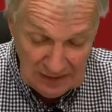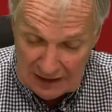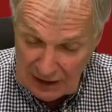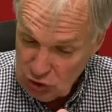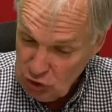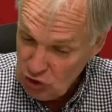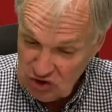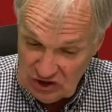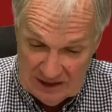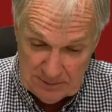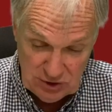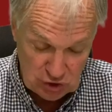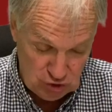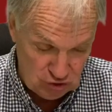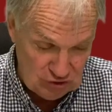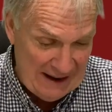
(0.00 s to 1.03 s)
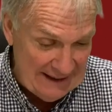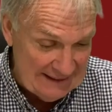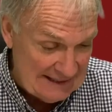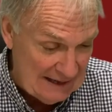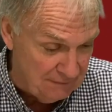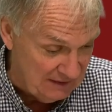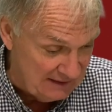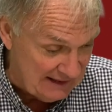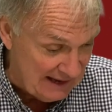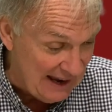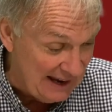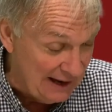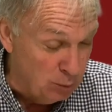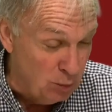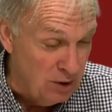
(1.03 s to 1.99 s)
It just seemed to strike David De
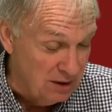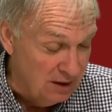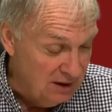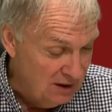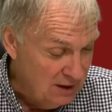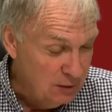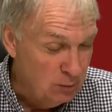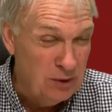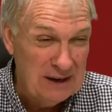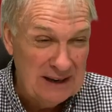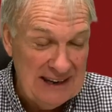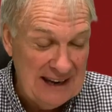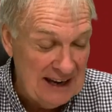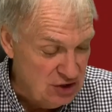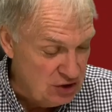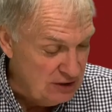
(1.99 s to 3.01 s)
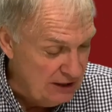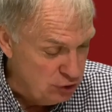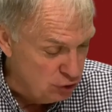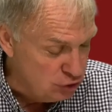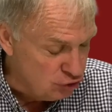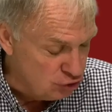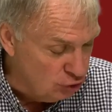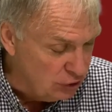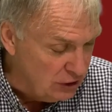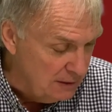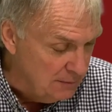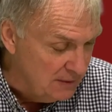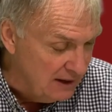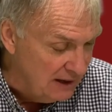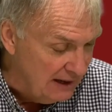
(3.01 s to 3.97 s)
Gea. One occasion, it just struck
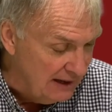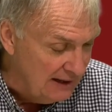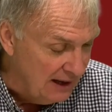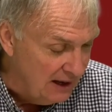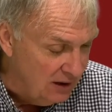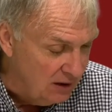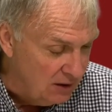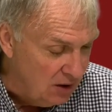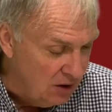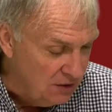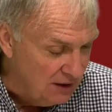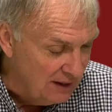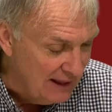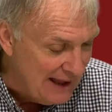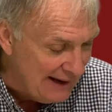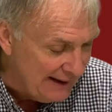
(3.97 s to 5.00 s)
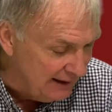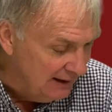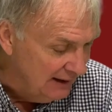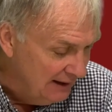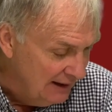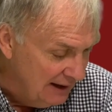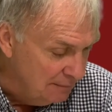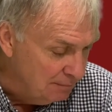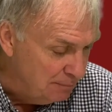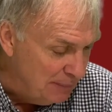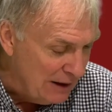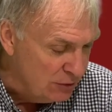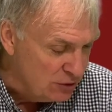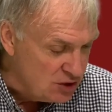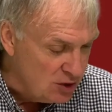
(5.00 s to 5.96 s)
him in on the leg and
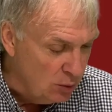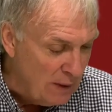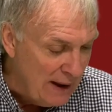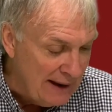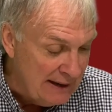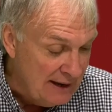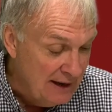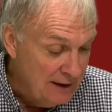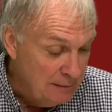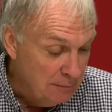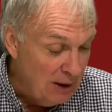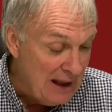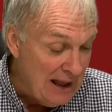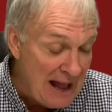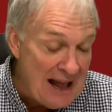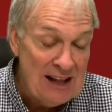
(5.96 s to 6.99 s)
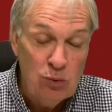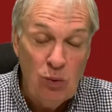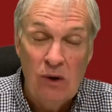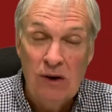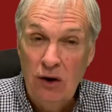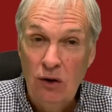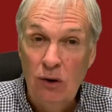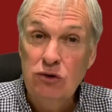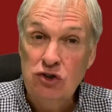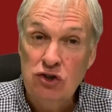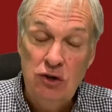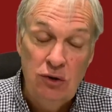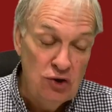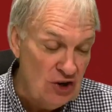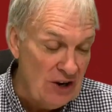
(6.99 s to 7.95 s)
bounced away. But had one of those
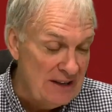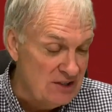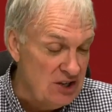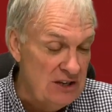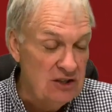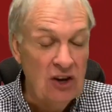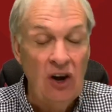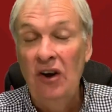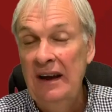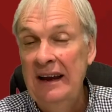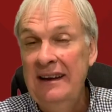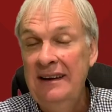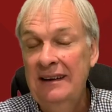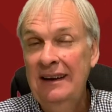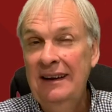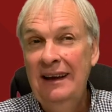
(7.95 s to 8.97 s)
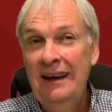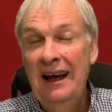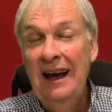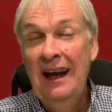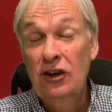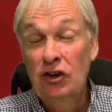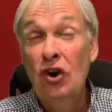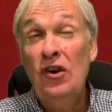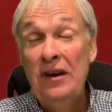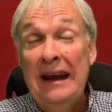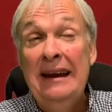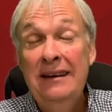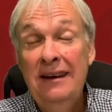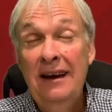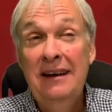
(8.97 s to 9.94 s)
2 chances gone in,
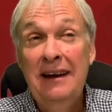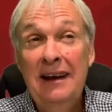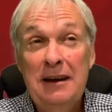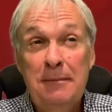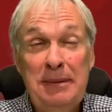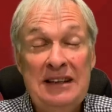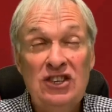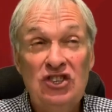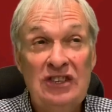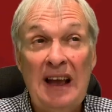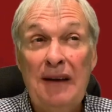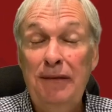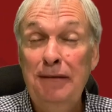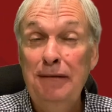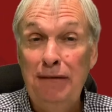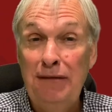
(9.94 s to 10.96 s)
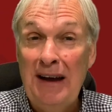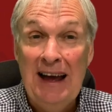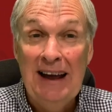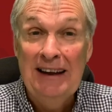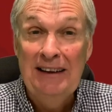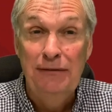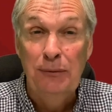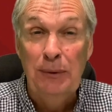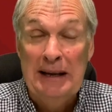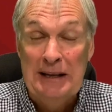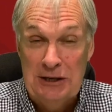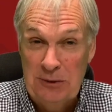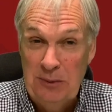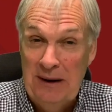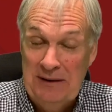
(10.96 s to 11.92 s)
and it had been 7-5
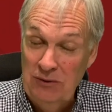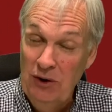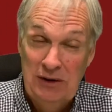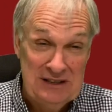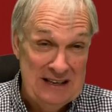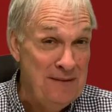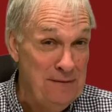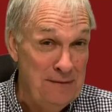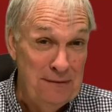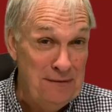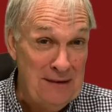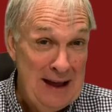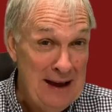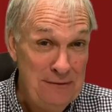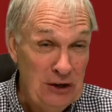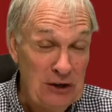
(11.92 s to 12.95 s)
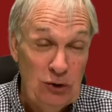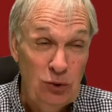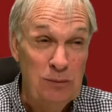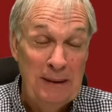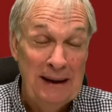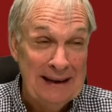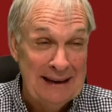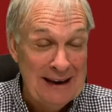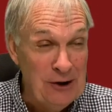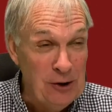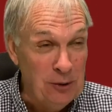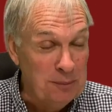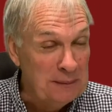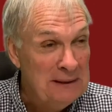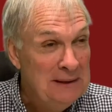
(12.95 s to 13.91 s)
with 20, or 7-5, you couldn't make it
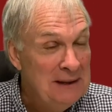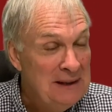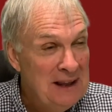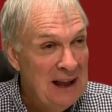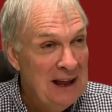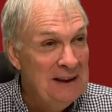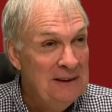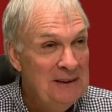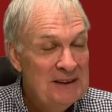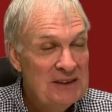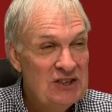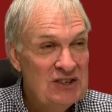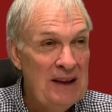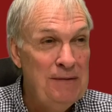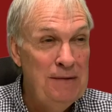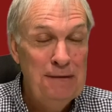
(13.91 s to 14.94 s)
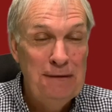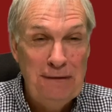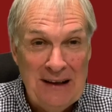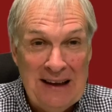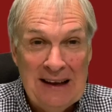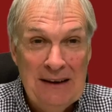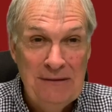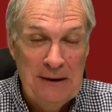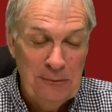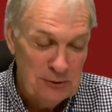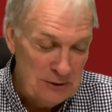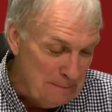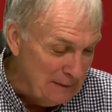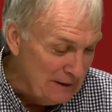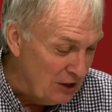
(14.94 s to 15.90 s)
up. 7-5, it
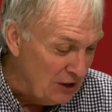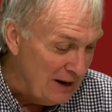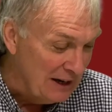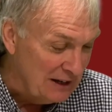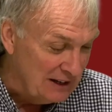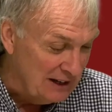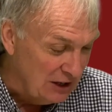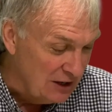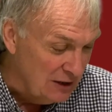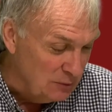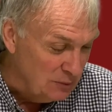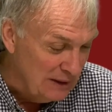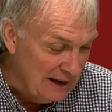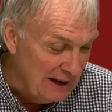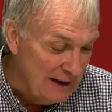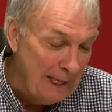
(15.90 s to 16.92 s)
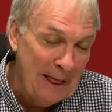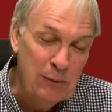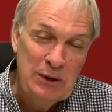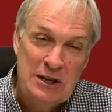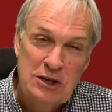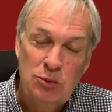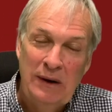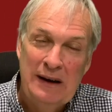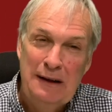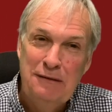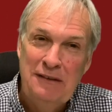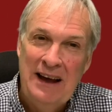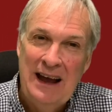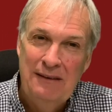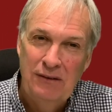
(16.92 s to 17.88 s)
would have been on aggregate with
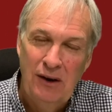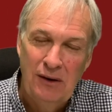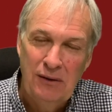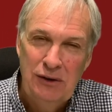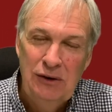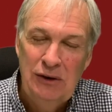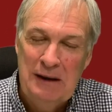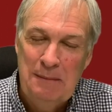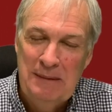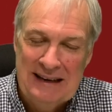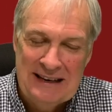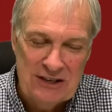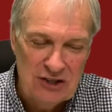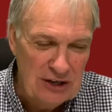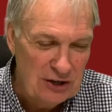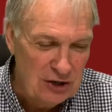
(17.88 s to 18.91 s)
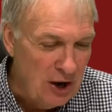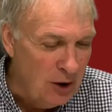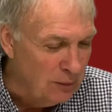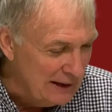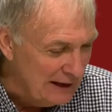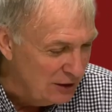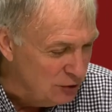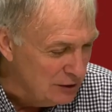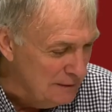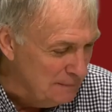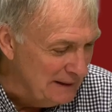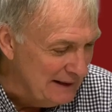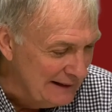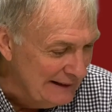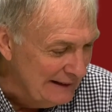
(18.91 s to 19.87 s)
25 or 30 minutes to go, and it could have
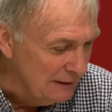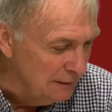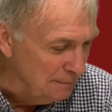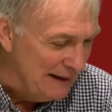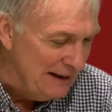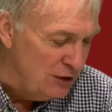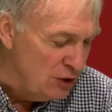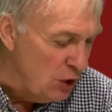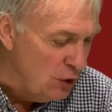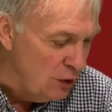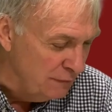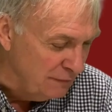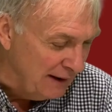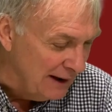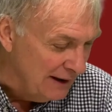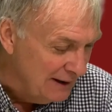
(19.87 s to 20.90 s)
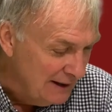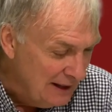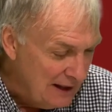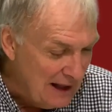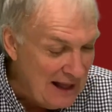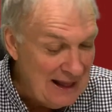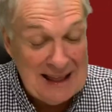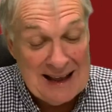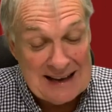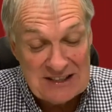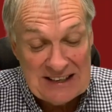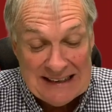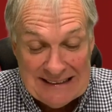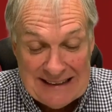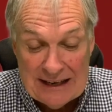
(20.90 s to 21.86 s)
been a little bit nervy. Alas,
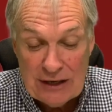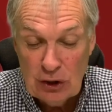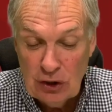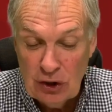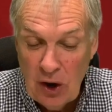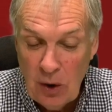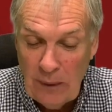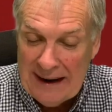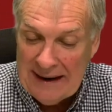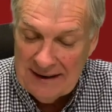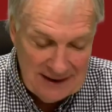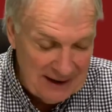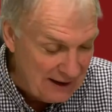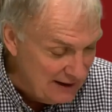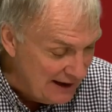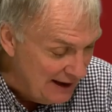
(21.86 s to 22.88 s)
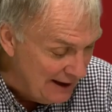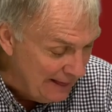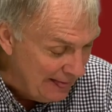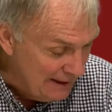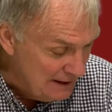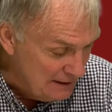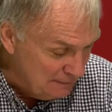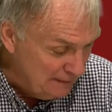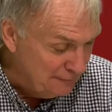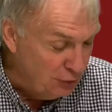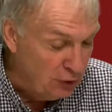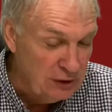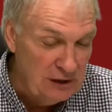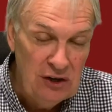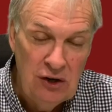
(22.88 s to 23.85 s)
it didn't go in, and
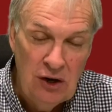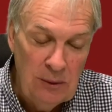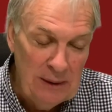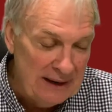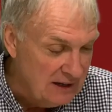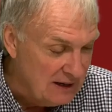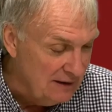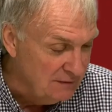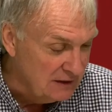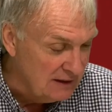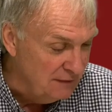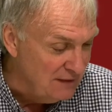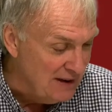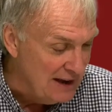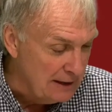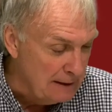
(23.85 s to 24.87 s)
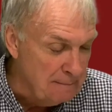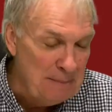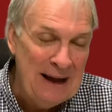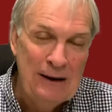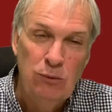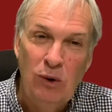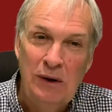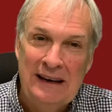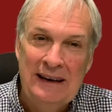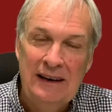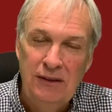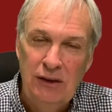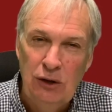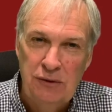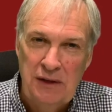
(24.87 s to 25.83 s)
before you knew it, Cavani banged one in
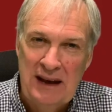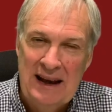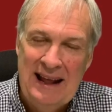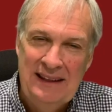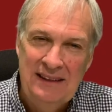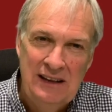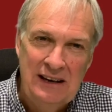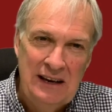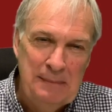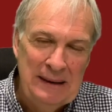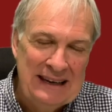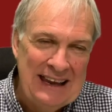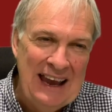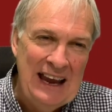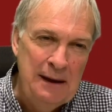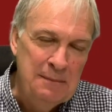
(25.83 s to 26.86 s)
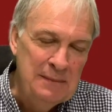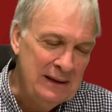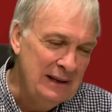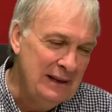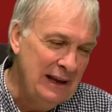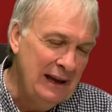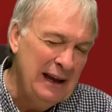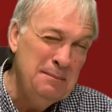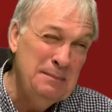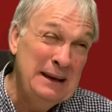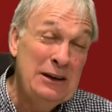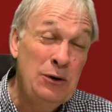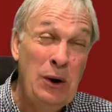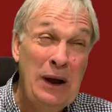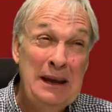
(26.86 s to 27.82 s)
at the other end, and it became
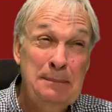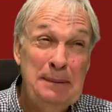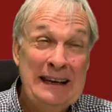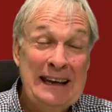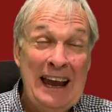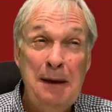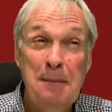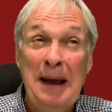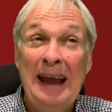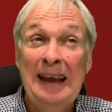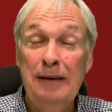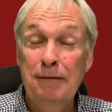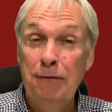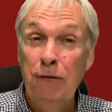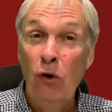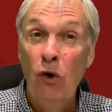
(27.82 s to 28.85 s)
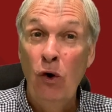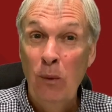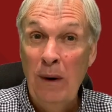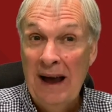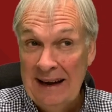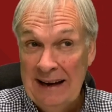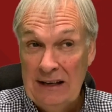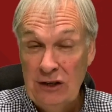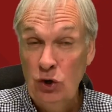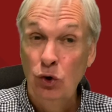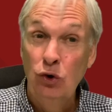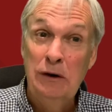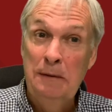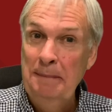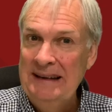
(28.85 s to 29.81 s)
8-4, where it
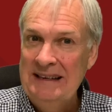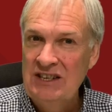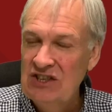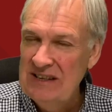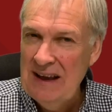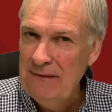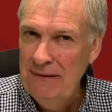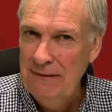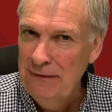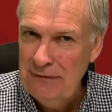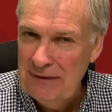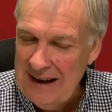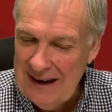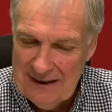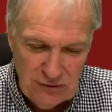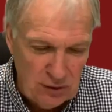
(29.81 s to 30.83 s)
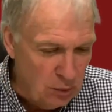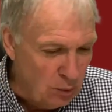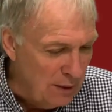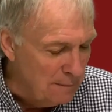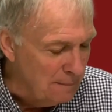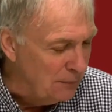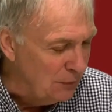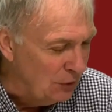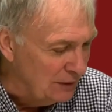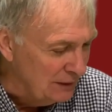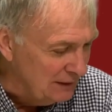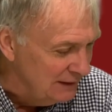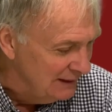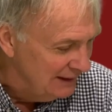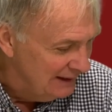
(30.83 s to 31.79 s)
could have been 7-5 at one
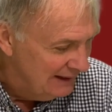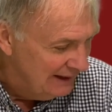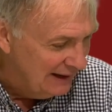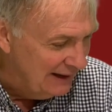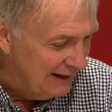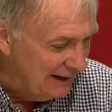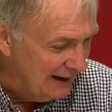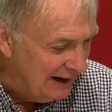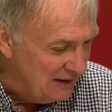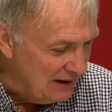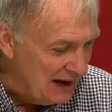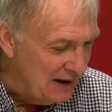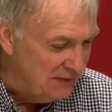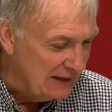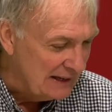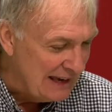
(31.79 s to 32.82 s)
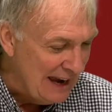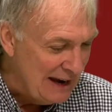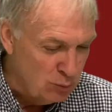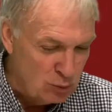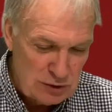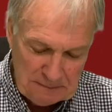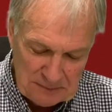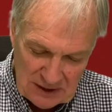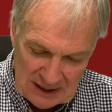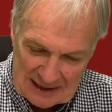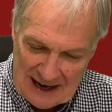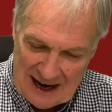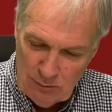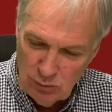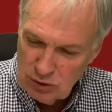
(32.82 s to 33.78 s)
point. And the
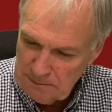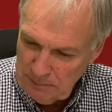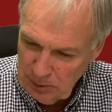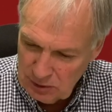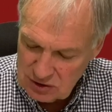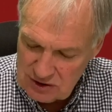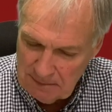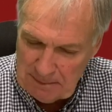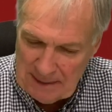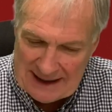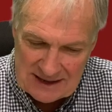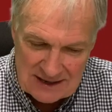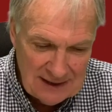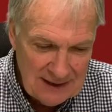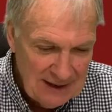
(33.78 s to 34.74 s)
game was put to bed.